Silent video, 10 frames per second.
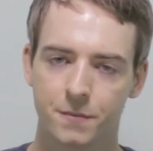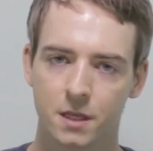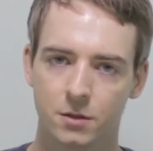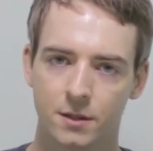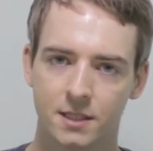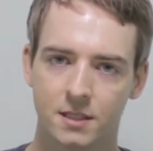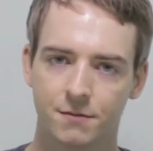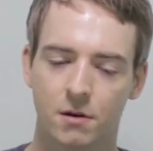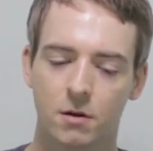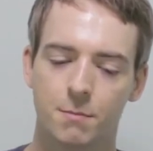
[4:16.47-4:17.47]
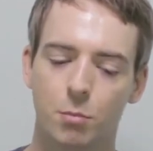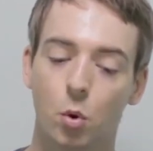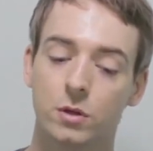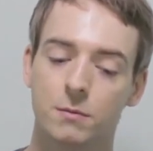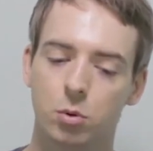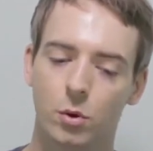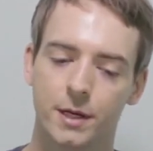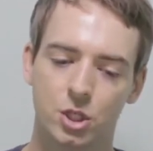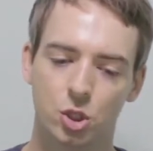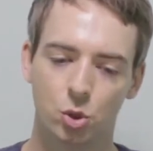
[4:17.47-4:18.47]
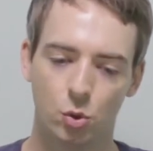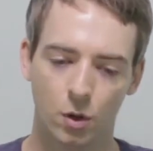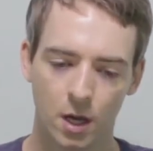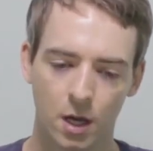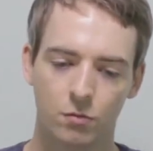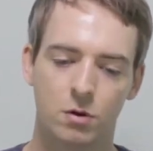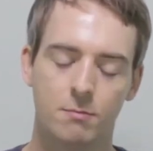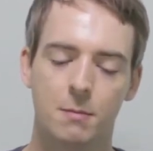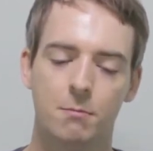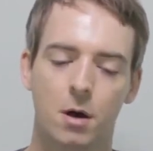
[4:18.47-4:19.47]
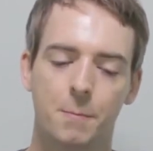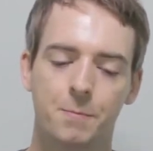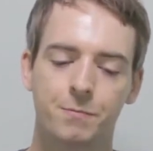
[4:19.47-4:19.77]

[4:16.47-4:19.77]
So this is a very important point to remember.